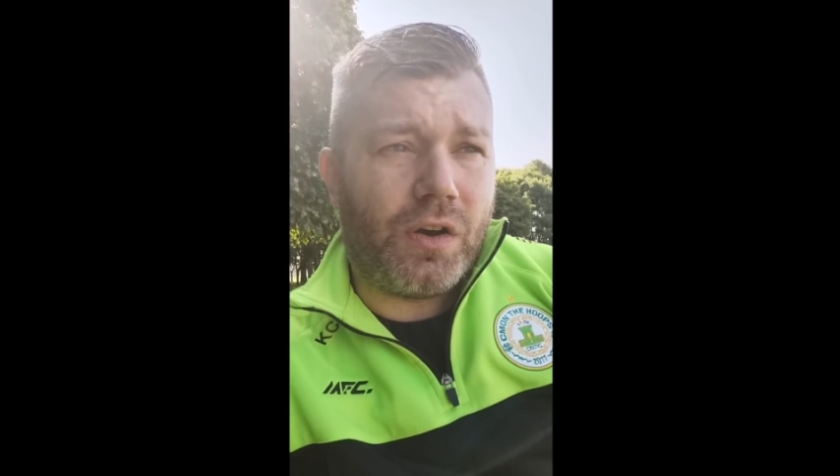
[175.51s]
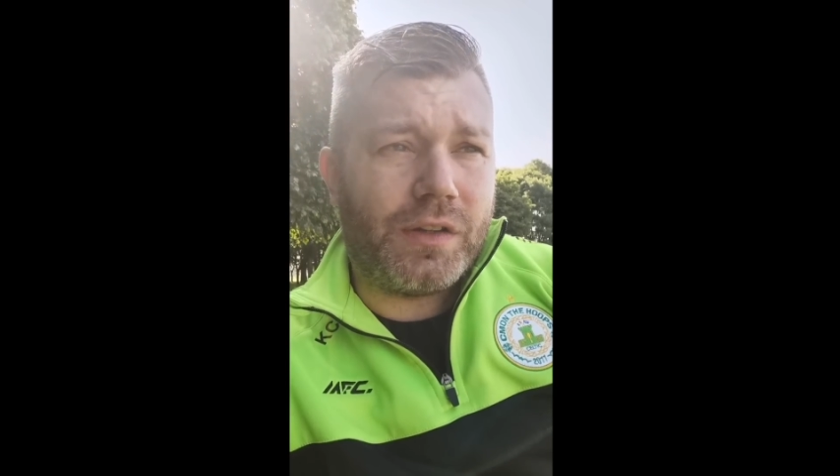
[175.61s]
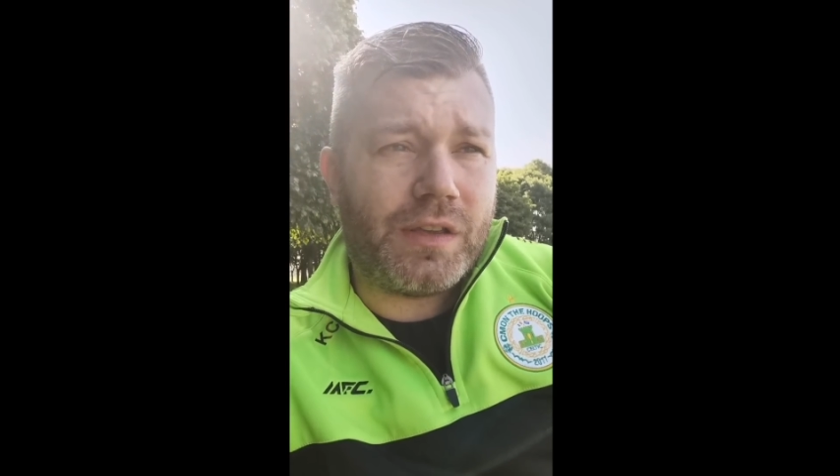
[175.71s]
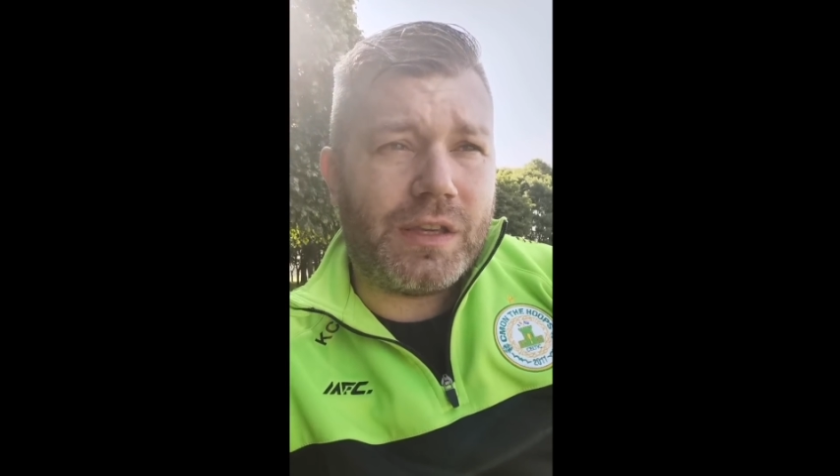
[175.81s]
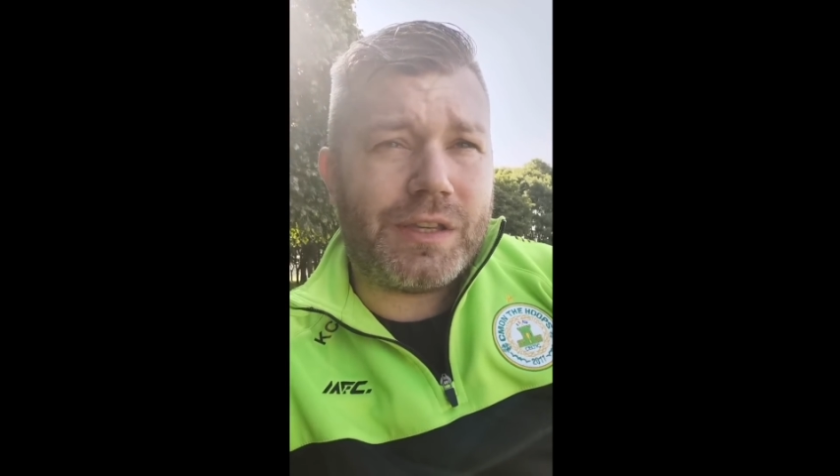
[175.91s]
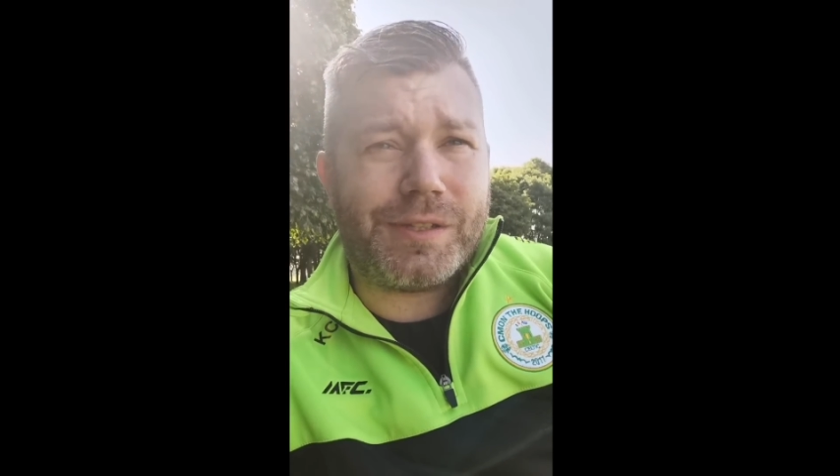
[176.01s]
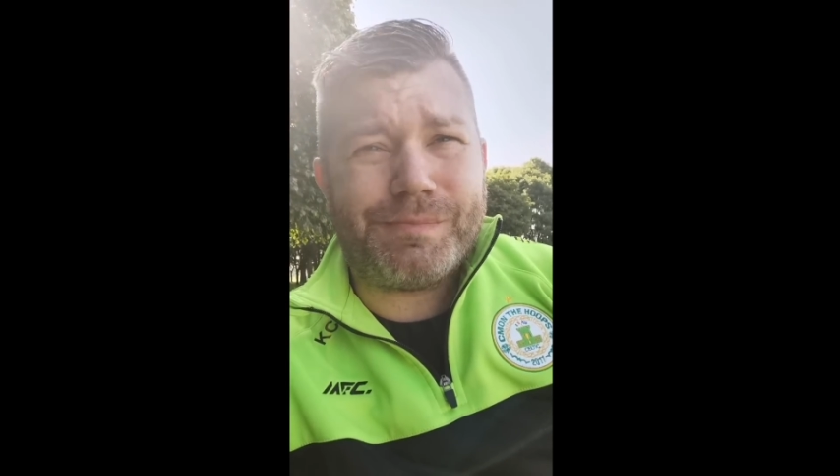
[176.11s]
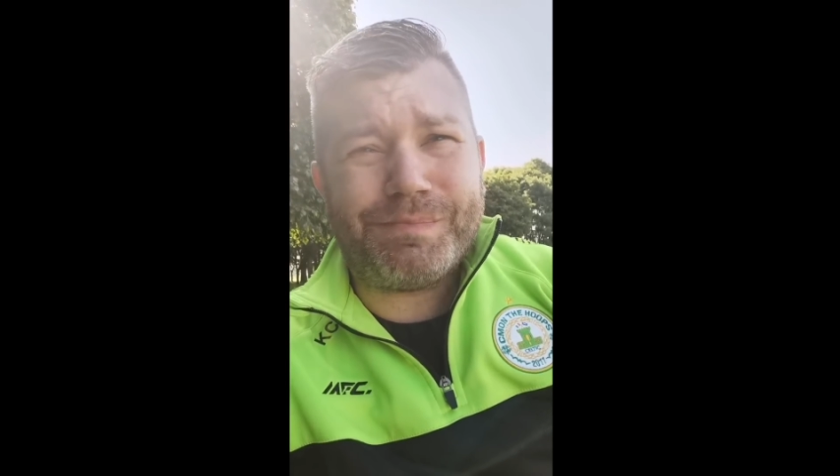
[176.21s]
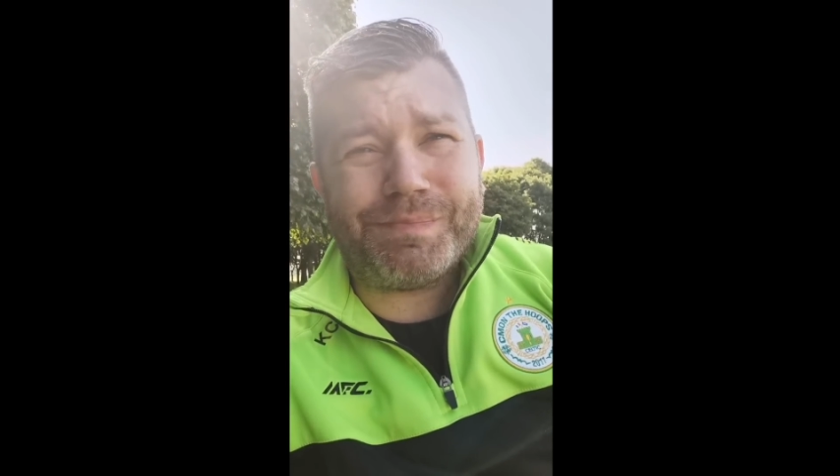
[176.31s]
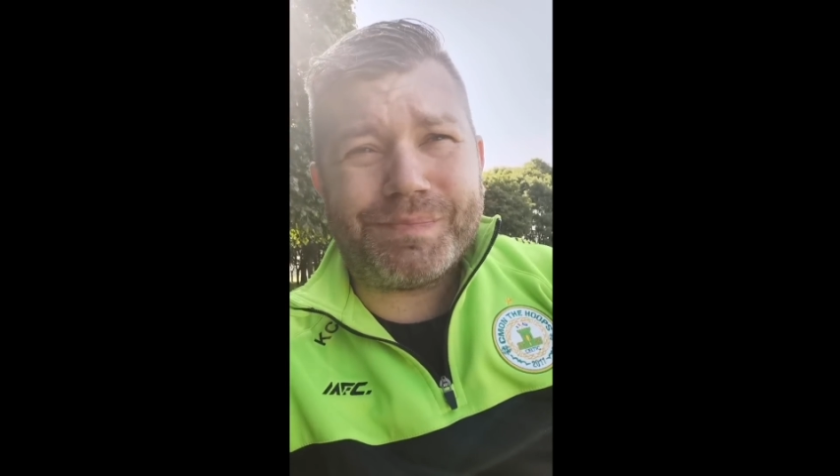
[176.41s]
I think
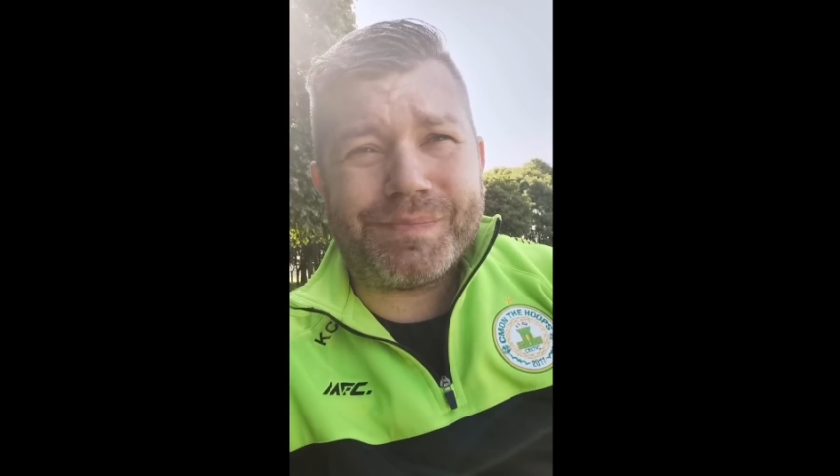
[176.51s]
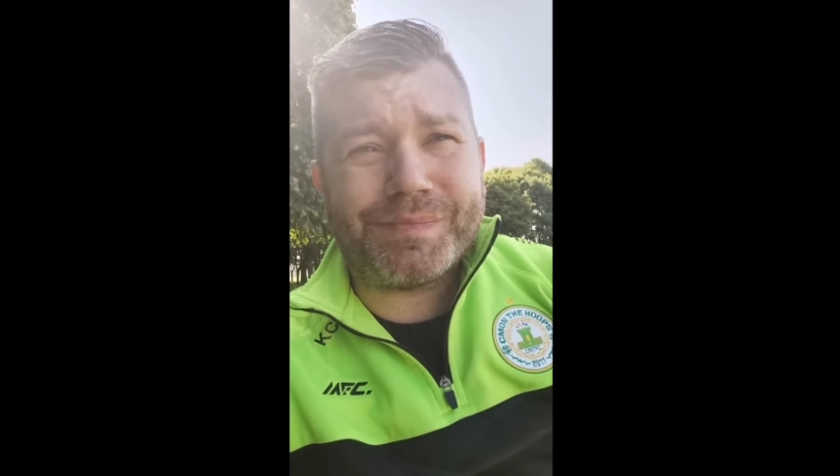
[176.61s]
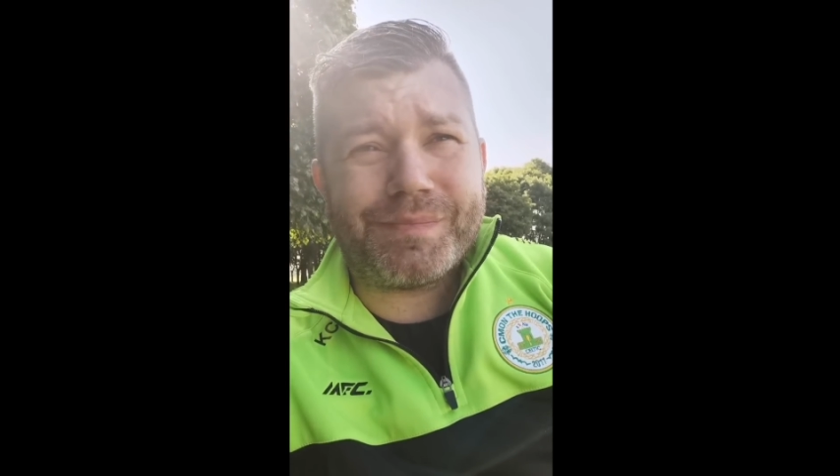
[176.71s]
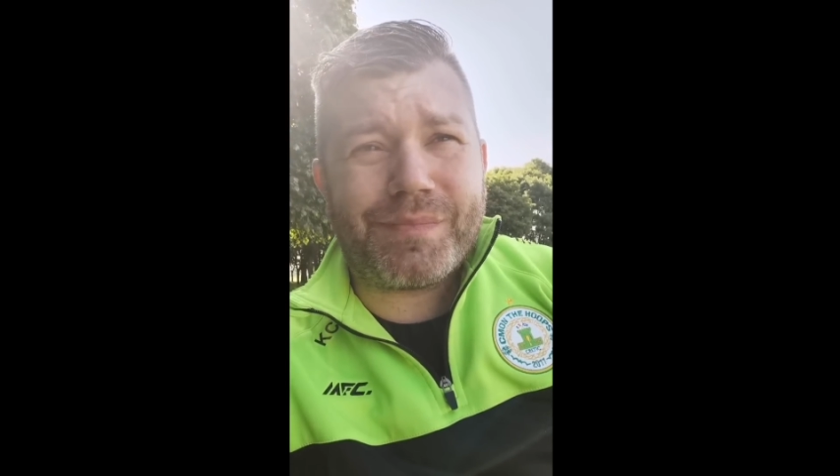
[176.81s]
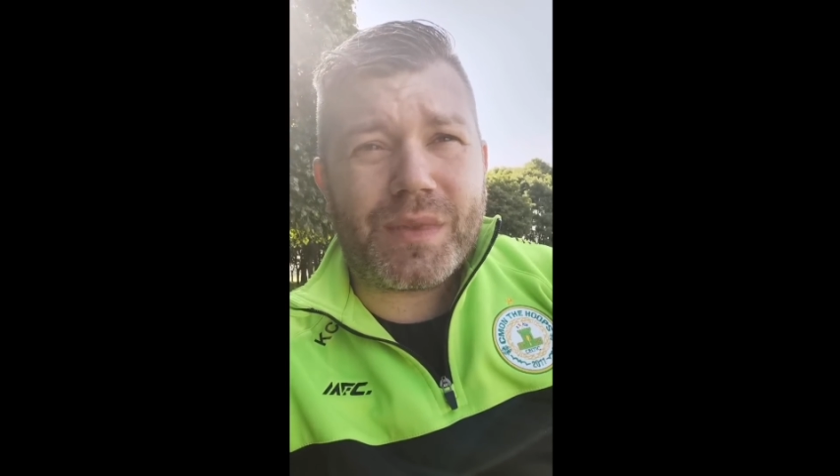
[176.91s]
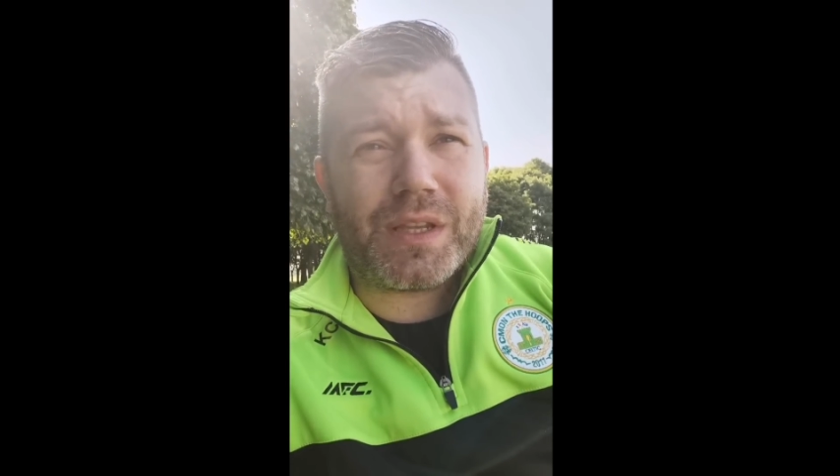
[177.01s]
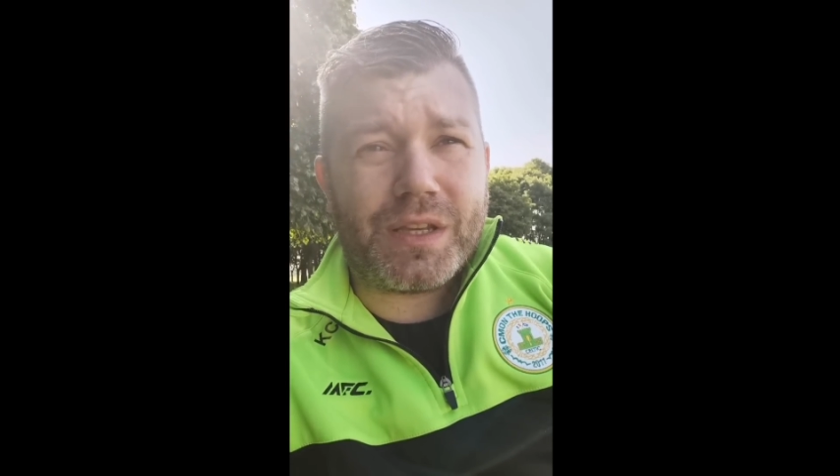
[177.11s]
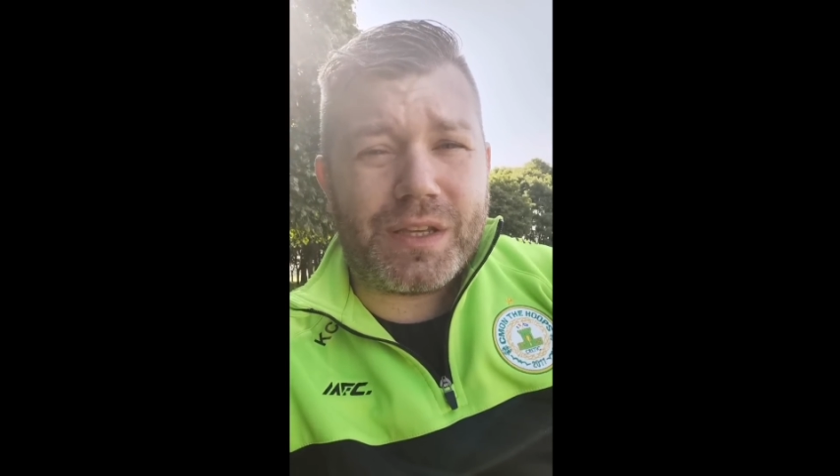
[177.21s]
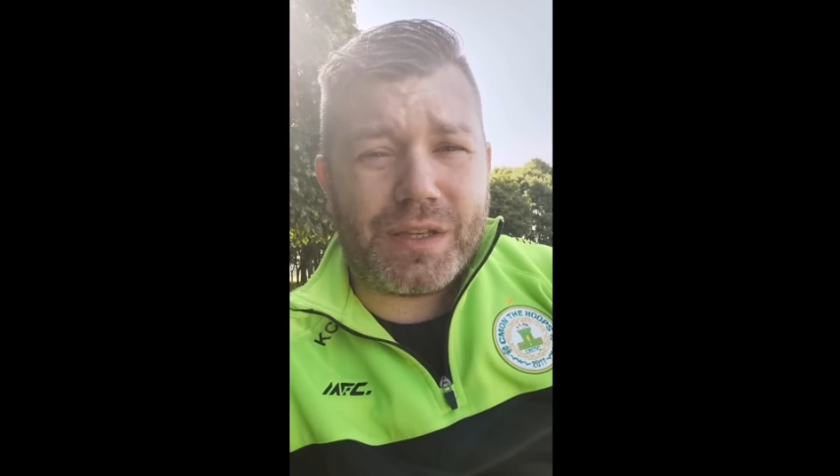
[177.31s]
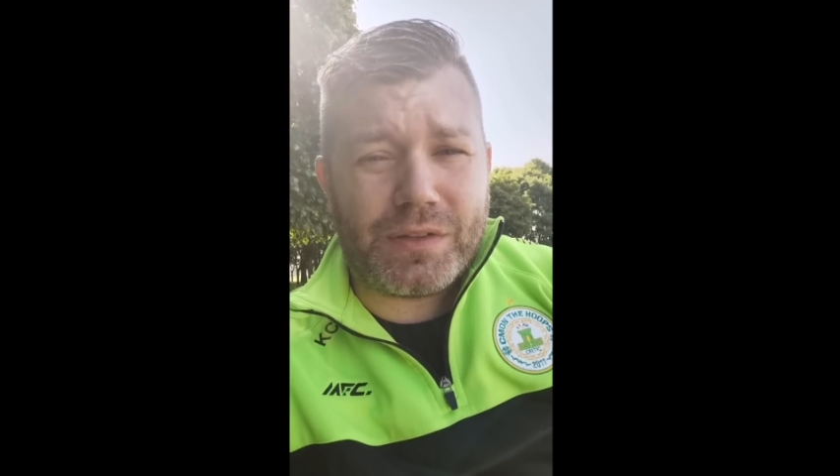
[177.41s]

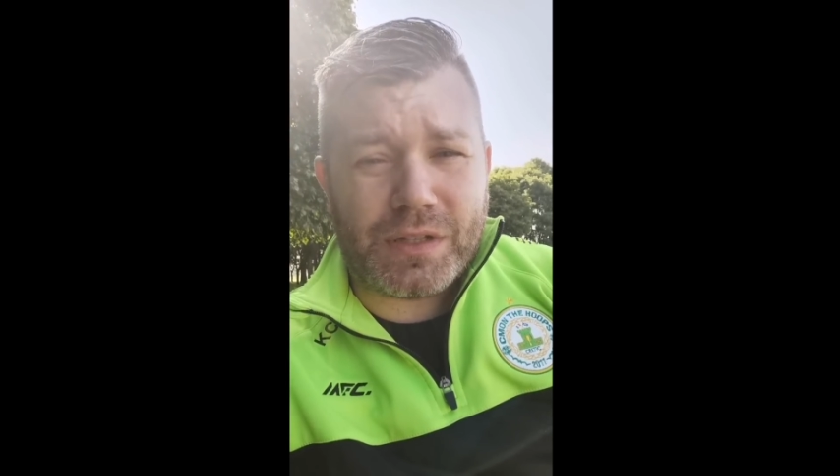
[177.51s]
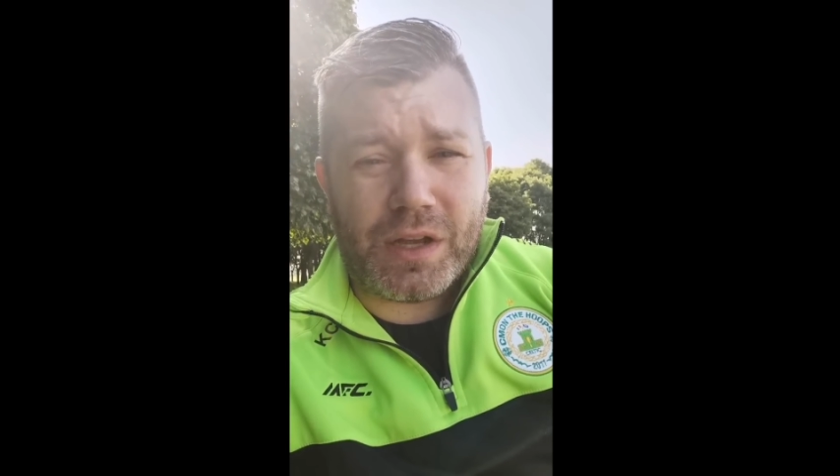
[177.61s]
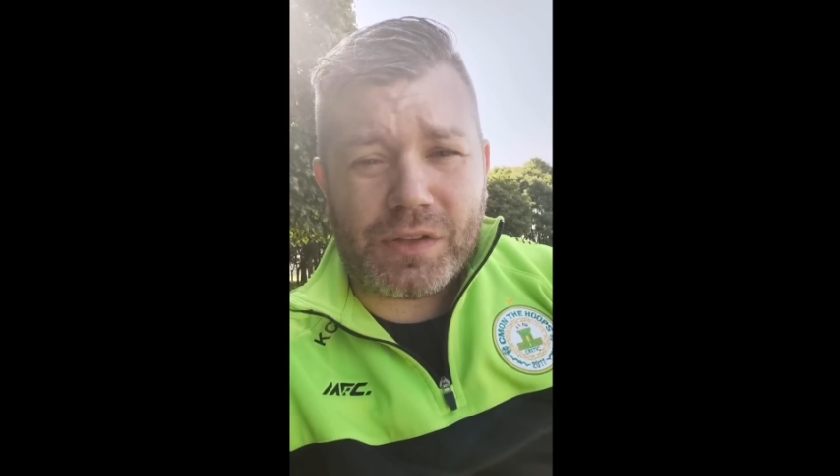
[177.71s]
there's a